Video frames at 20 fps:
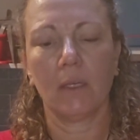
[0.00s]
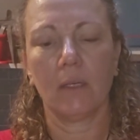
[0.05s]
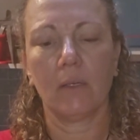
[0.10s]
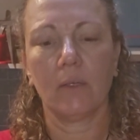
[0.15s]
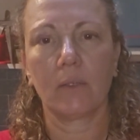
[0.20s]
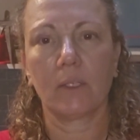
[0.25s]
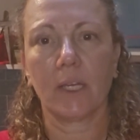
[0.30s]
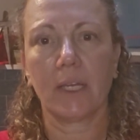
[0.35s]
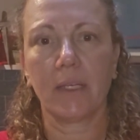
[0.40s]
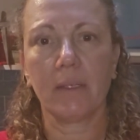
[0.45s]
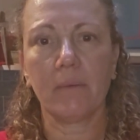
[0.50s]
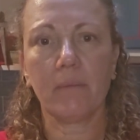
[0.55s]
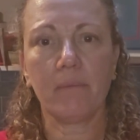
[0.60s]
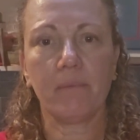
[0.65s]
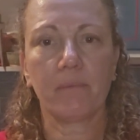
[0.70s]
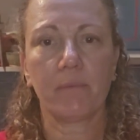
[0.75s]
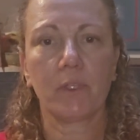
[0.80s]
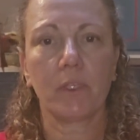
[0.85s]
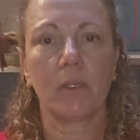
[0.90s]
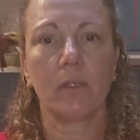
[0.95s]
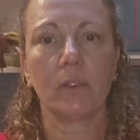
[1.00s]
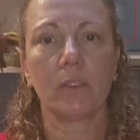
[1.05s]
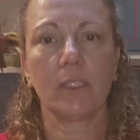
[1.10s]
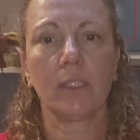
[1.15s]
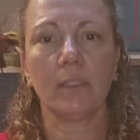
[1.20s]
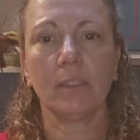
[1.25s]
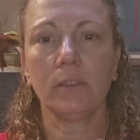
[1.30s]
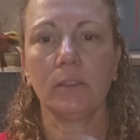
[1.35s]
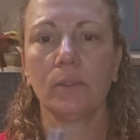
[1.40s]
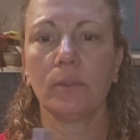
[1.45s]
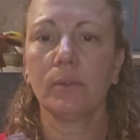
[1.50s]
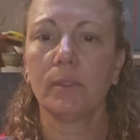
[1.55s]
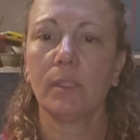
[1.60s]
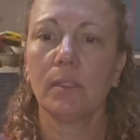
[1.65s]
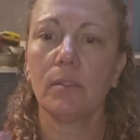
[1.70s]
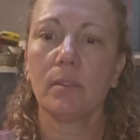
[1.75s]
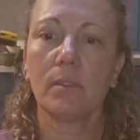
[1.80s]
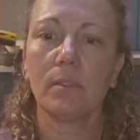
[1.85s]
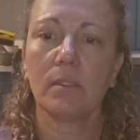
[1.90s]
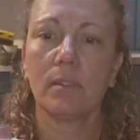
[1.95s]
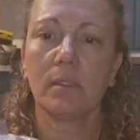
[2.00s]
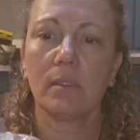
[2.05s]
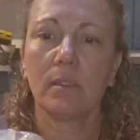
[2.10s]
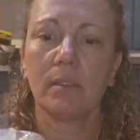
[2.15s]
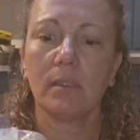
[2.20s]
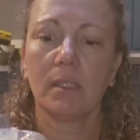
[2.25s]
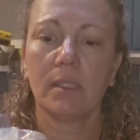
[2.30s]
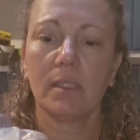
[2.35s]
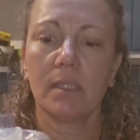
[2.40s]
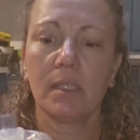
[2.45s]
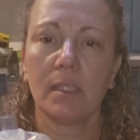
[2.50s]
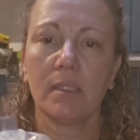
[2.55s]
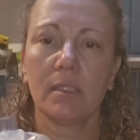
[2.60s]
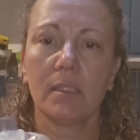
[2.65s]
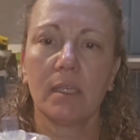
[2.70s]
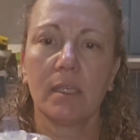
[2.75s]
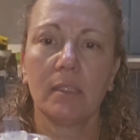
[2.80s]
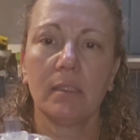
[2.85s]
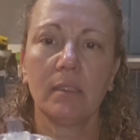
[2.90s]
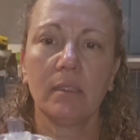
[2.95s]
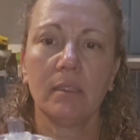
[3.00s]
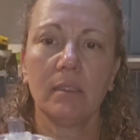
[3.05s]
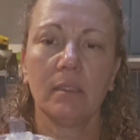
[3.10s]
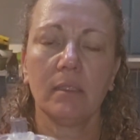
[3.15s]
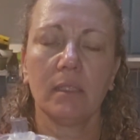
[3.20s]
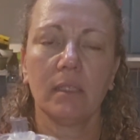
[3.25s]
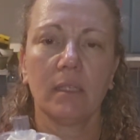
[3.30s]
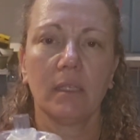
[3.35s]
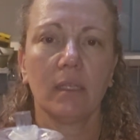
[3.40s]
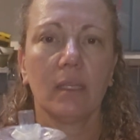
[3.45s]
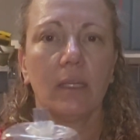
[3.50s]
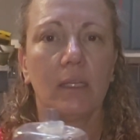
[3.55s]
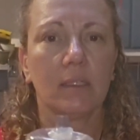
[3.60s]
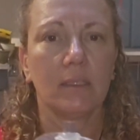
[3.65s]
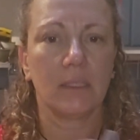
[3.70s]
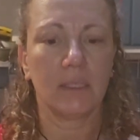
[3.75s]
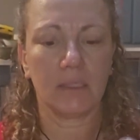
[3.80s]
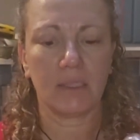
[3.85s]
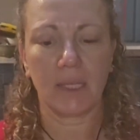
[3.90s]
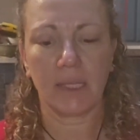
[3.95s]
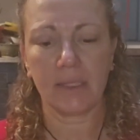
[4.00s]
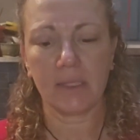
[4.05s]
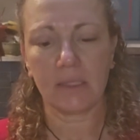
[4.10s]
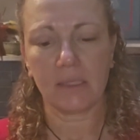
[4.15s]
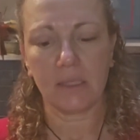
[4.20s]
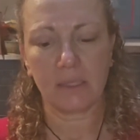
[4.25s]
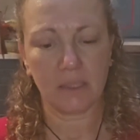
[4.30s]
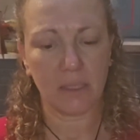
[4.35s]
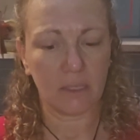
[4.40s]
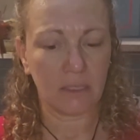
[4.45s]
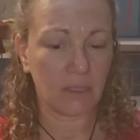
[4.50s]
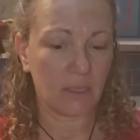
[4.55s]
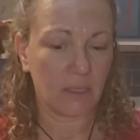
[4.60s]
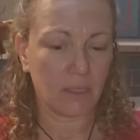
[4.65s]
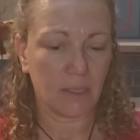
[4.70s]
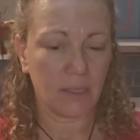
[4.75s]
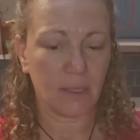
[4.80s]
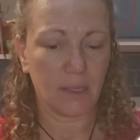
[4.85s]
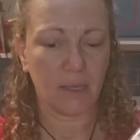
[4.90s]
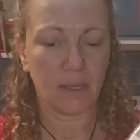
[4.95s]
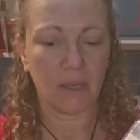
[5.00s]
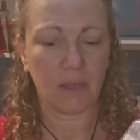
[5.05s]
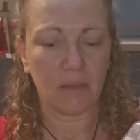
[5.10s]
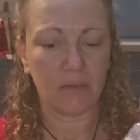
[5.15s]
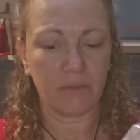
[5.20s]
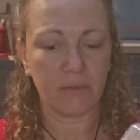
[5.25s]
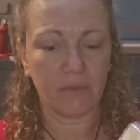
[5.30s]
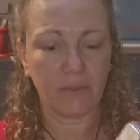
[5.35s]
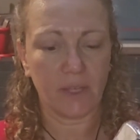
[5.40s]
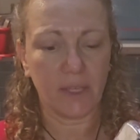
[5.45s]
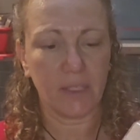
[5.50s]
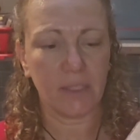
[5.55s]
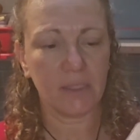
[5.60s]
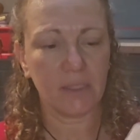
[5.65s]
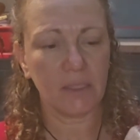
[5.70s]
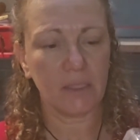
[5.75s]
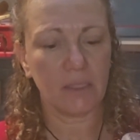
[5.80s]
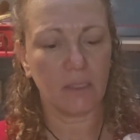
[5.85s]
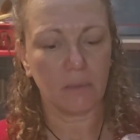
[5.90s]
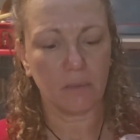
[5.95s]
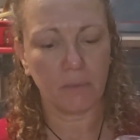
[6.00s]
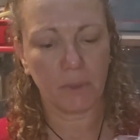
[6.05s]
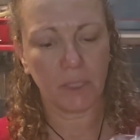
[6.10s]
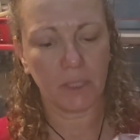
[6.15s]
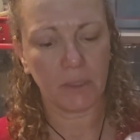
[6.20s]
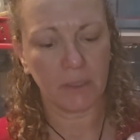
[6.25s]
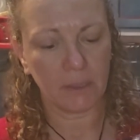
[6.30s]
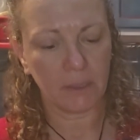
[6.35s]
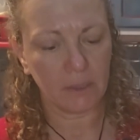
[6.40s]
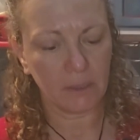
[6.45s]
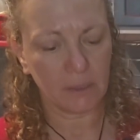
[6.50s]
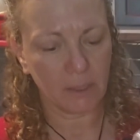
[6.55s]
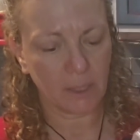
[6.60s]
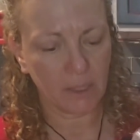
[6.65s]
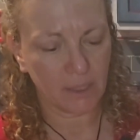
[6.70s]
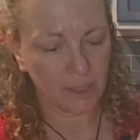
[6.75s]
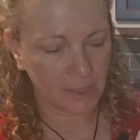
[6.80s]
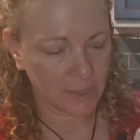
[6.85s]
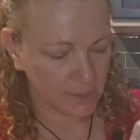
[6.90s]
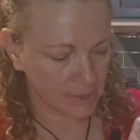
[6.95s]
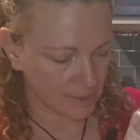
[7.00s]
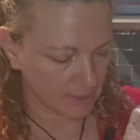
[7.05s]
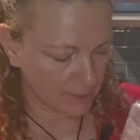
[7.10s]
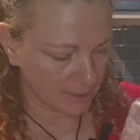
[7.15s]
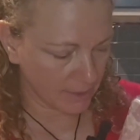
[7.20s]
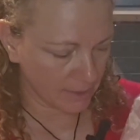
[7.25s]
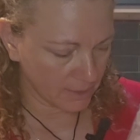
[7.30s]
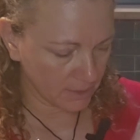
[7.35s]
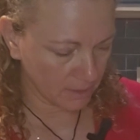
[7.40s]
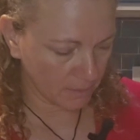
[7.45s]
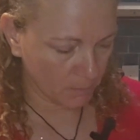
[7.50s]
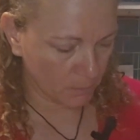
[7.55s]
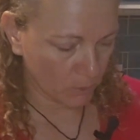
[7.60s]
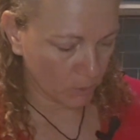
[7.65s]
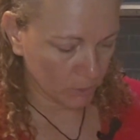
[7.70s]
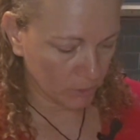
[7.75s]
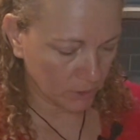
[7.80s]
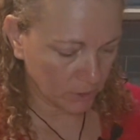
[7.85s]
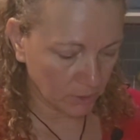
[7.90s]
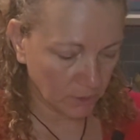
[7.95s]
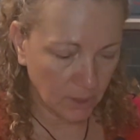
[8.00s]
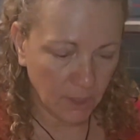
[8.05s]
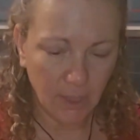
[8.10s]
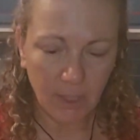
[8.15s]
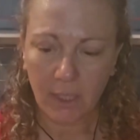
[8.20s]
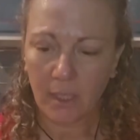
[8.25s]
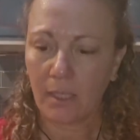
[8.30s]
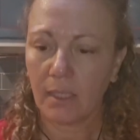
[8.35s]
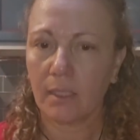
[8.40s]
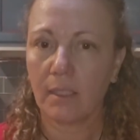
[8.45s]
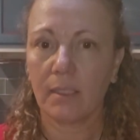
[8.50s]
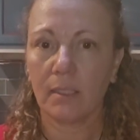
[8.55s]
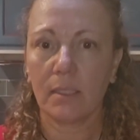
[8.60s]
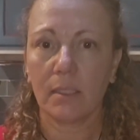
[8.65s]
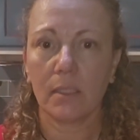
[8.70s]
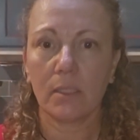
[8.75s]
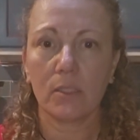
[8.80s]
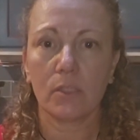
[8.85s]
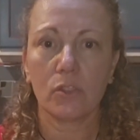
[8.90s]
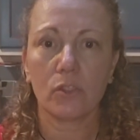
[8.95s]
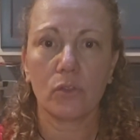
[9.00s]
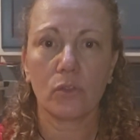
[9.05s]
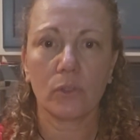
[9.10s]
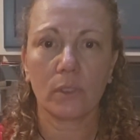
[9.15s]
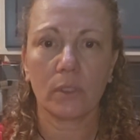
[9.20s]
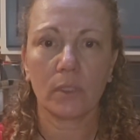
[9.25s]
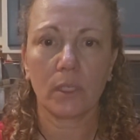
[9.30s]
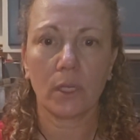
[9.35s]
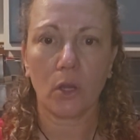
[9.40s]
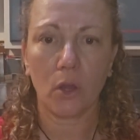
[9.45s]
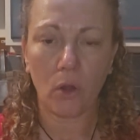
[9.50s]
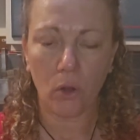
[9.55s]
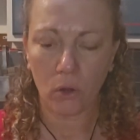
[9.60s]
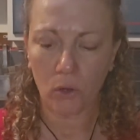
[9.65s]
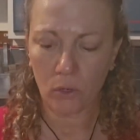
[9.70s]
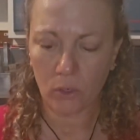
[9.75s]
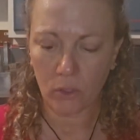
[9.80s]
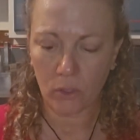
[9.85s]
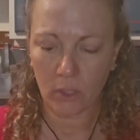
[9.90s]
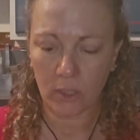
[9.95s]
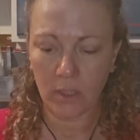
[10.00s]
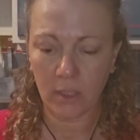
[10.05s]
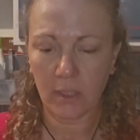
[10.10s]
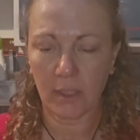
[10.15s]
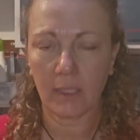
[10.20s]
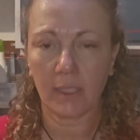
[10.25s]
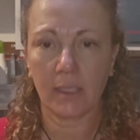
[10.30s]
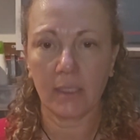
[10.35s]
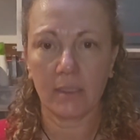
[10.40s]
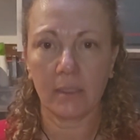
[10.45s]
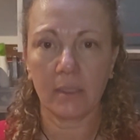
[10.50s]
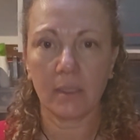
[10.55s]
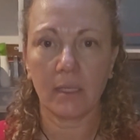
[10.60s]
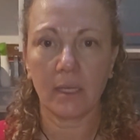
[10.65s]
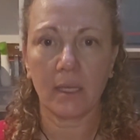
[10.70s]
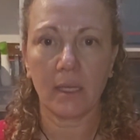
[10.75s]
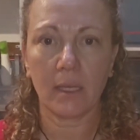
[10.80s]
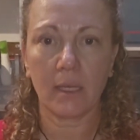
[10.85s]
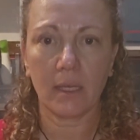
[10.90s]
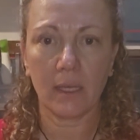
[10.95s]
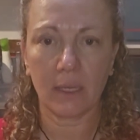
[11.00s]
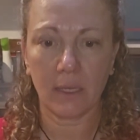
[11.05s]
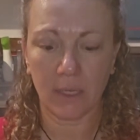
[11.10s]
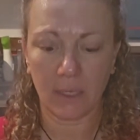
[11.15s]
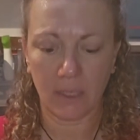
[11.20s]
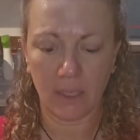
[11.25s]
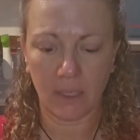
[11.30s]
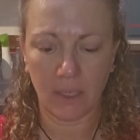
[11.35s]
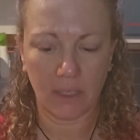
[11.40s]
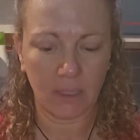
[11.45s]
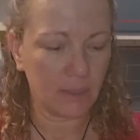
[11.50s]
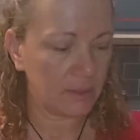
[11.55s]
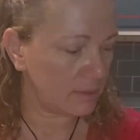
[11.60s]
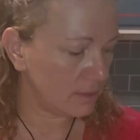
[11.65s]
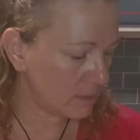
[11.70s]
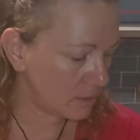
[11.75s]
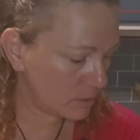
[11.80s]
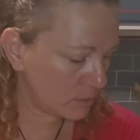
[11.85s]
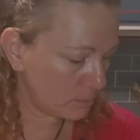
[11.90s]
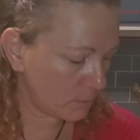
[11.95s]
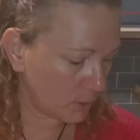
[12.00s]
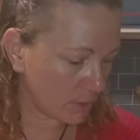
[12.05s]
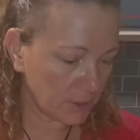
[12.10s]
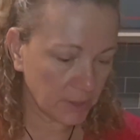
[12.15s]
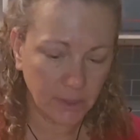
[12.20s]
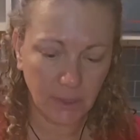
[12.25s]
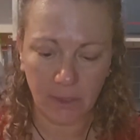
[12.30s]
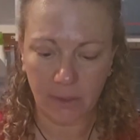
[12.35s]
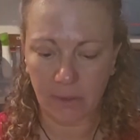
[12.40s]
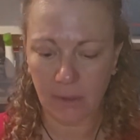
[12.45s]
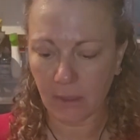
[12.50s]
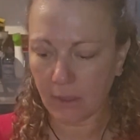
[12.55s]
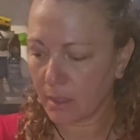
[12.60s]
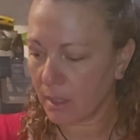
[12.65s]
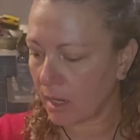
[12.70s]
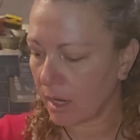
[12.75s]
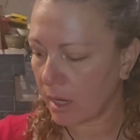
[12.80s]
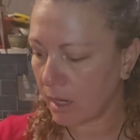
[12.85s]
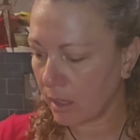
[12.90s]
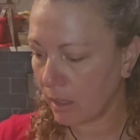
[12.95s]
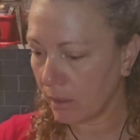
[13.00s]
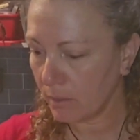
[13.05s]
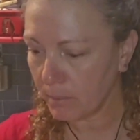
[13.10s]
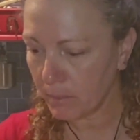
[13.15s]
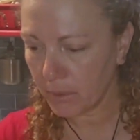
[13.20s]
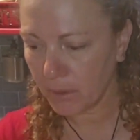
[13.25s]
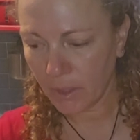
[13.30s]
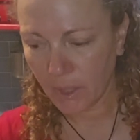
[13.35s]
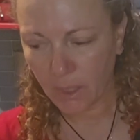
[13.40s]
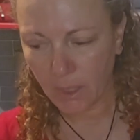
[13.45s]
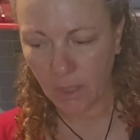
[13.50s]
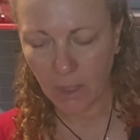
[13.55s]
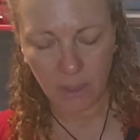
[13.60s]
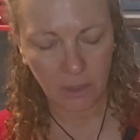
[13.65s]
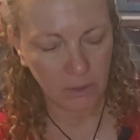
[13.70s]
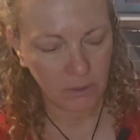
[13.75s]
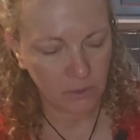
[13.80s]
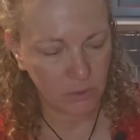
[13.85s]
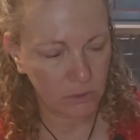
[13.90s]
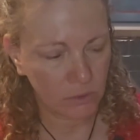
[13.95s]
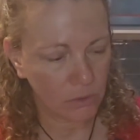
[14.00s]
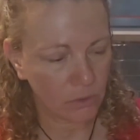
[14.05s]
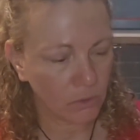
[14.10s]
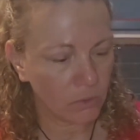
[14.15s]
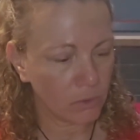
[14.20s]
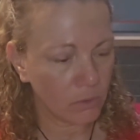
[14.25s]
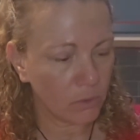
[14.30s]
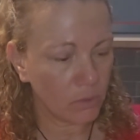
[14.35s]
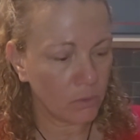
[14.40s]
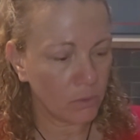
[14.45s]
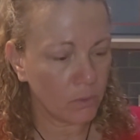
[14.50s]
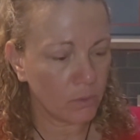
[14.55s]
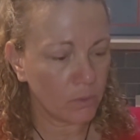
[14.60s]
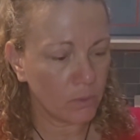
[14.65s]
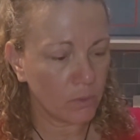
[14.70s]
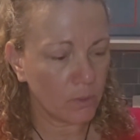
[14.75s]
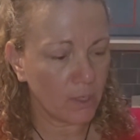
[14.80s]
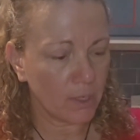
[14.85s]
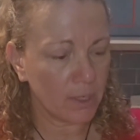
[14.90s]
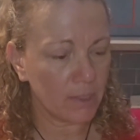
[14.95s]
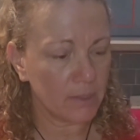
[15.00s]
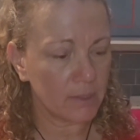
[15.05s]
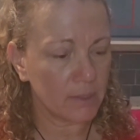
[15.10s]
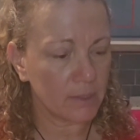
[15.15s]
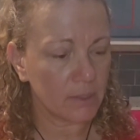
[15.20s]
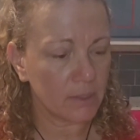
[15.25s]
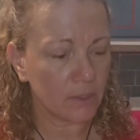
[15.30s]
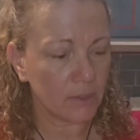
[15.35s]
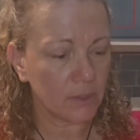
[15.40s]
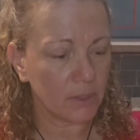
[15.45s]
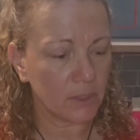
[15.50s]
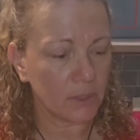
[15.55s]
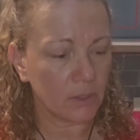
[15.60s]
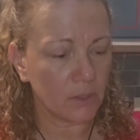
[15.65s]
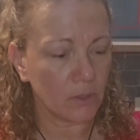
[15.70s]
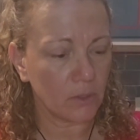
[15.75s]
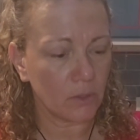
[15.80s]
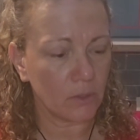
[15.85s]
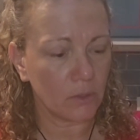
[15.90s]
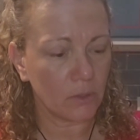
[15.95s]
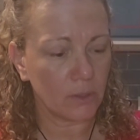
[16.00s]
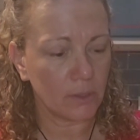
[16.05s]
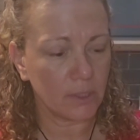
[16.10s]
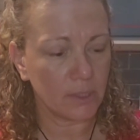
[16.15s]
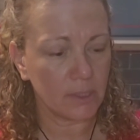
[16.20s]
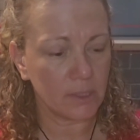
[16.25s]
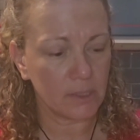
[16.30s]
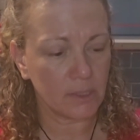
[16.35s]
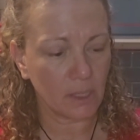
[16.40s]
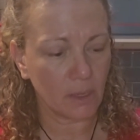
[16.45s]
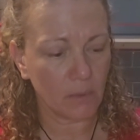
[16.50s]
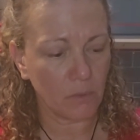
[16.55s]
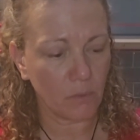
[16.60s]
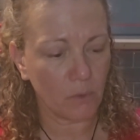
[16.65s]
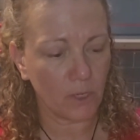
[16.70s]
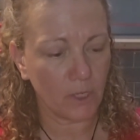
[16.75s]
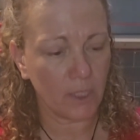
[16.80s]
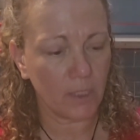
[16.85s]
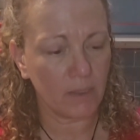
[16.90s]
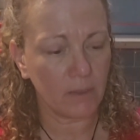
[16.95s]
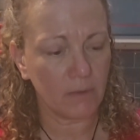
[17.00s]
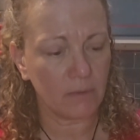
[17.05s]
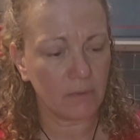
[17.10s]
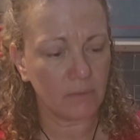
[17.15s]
Okay, so this is it. The next phase in building the Singina model is doing a hole in this part, in the cup. So I'll start the hole the same way